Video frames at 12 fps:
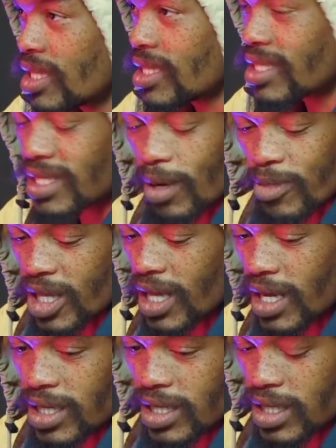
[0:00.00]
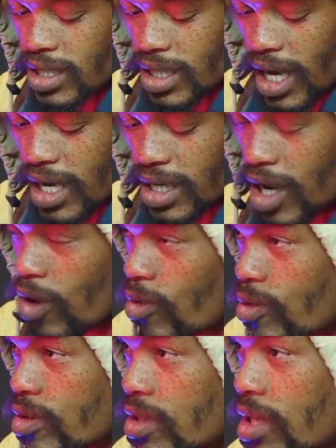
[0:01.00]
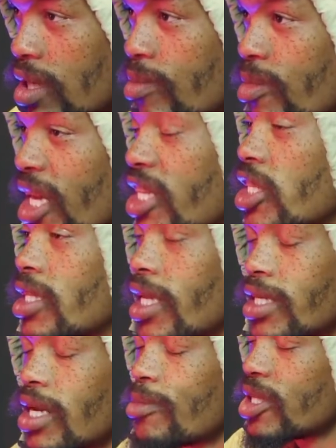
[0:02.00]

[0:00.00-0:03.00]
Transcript: something that is like now legislated. I mean,